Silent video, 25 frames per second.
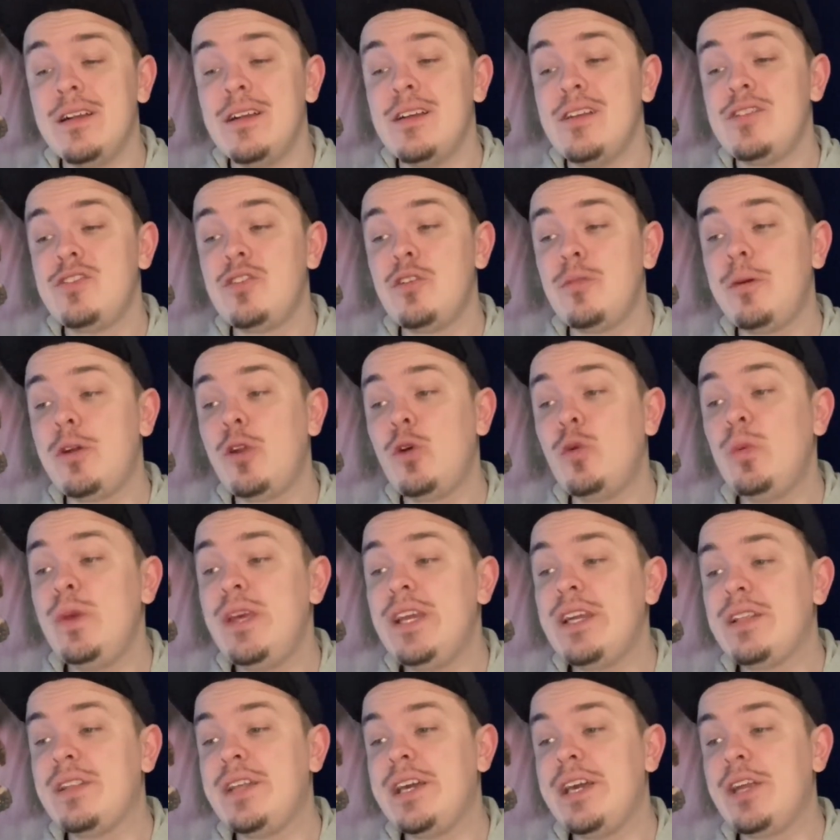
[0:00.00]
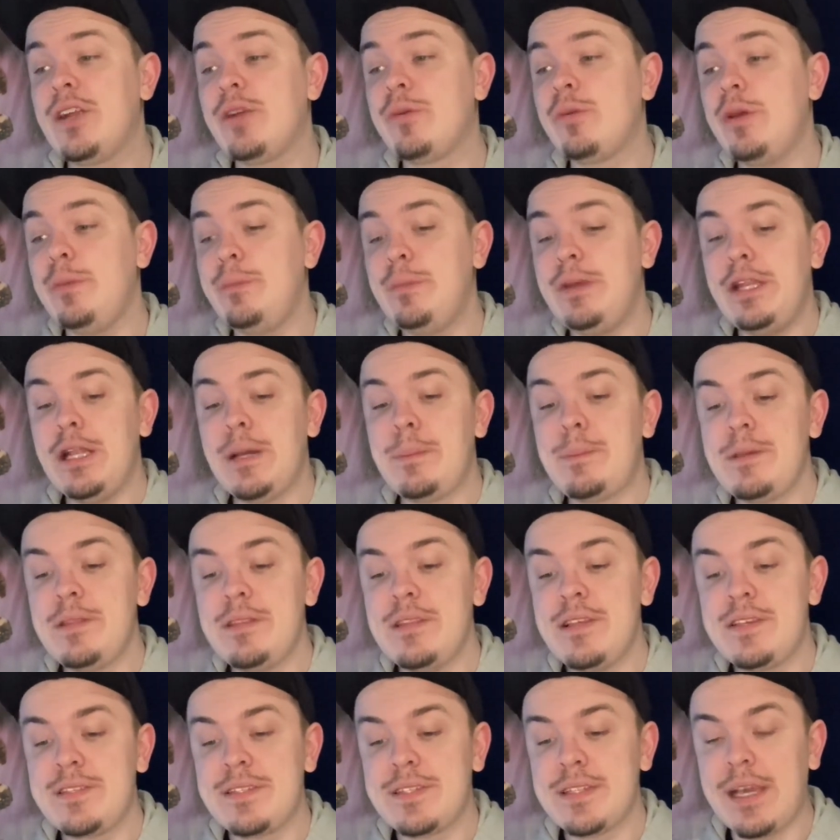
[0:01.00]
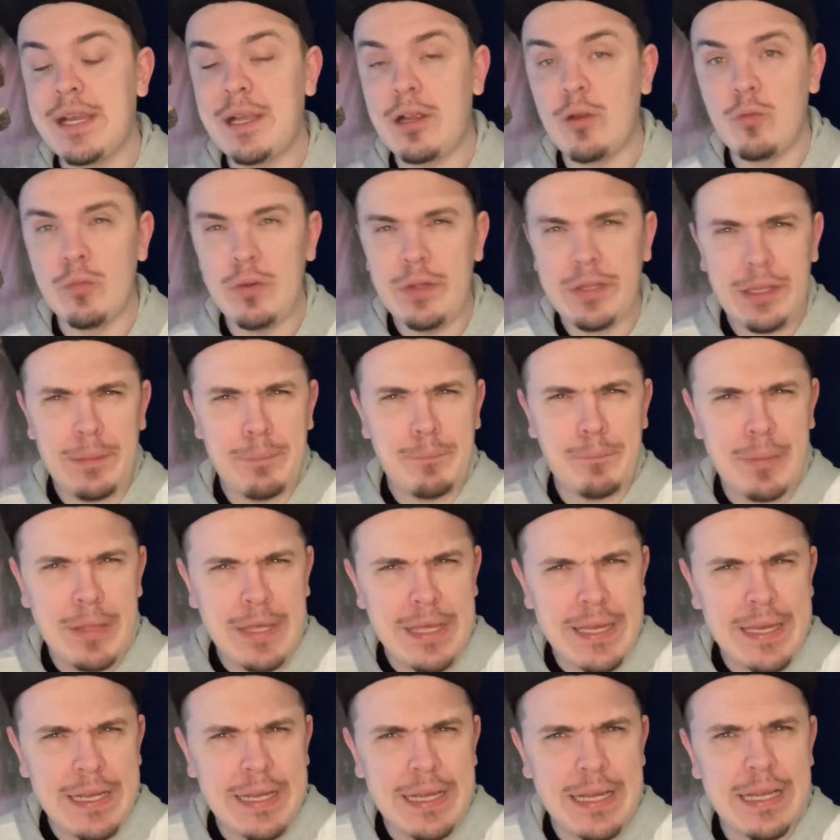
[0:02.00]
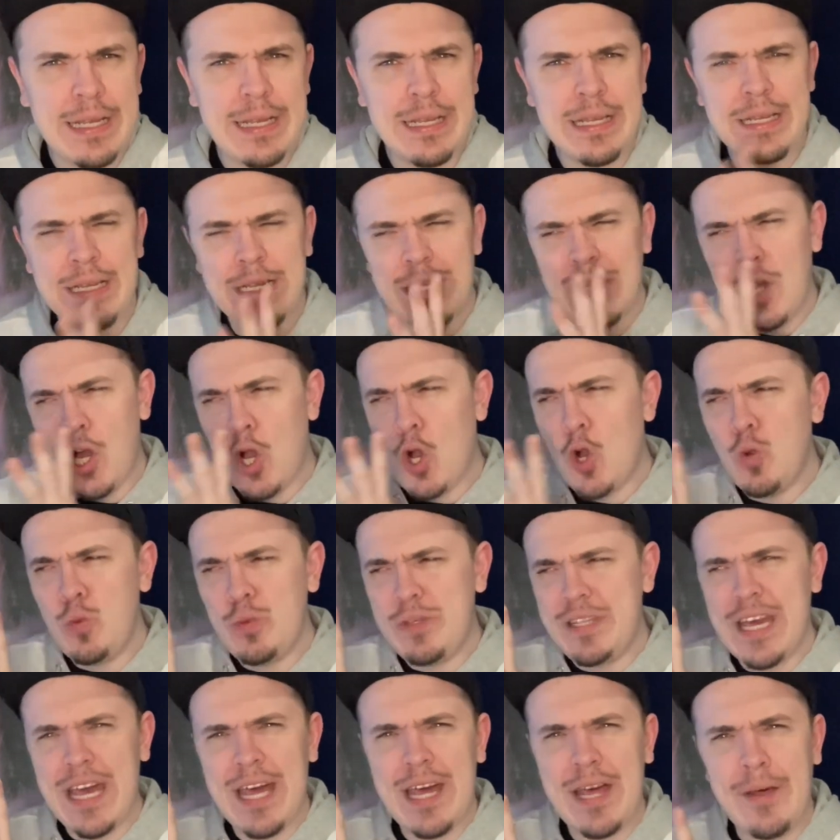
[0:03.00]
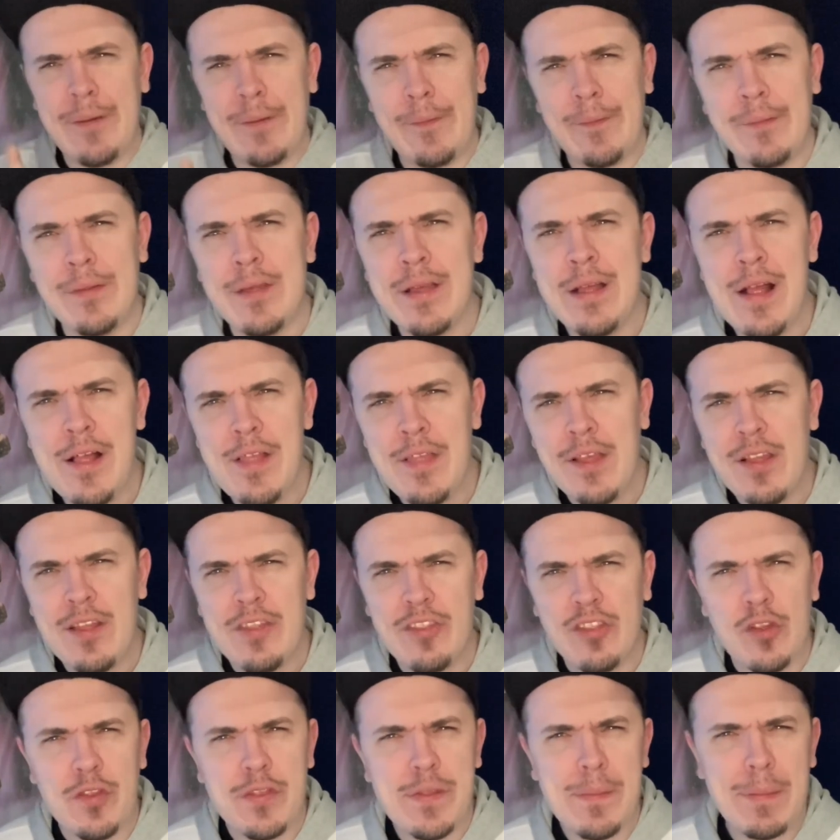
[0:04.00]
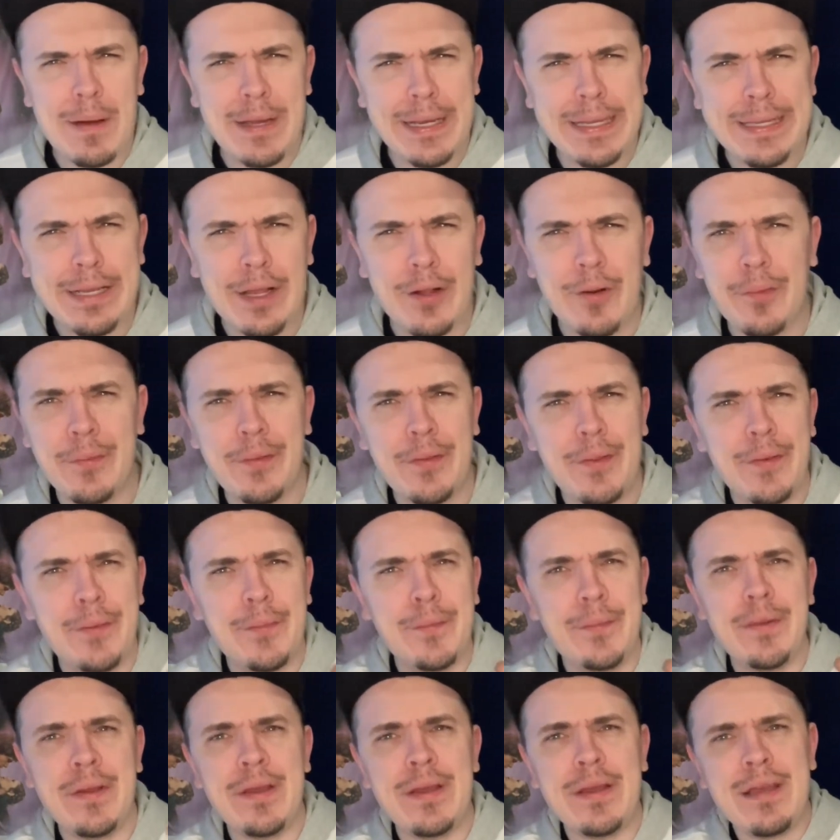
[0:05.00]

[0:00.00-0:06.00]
So about a week later, we meet up in this, like, really big hotel. It's called the Monte Carlo.